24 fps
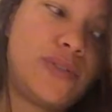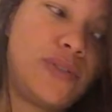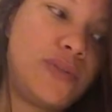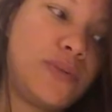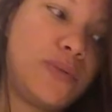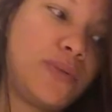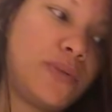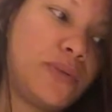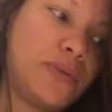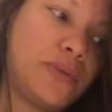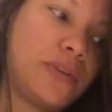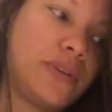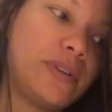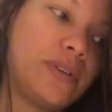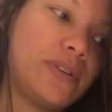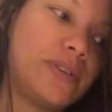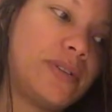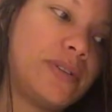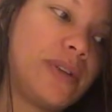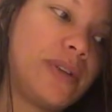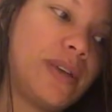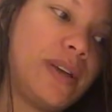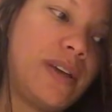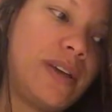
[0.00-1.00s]
two
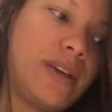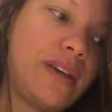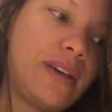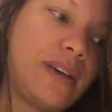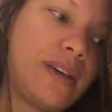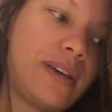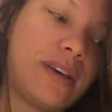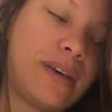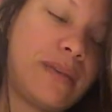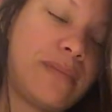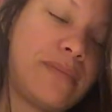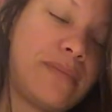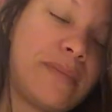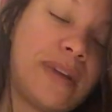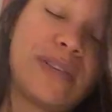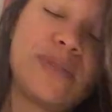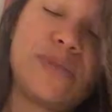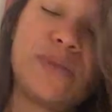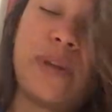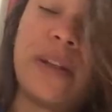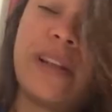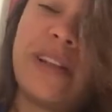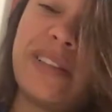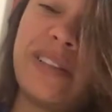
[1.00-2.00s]
chords,
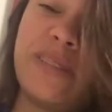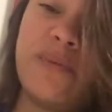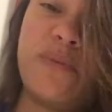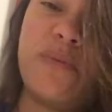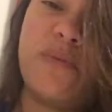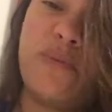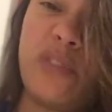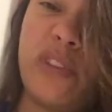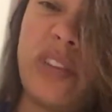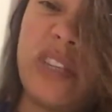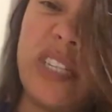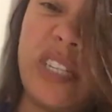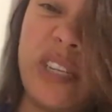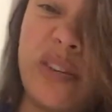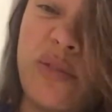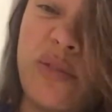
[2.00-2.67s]
as well as for the D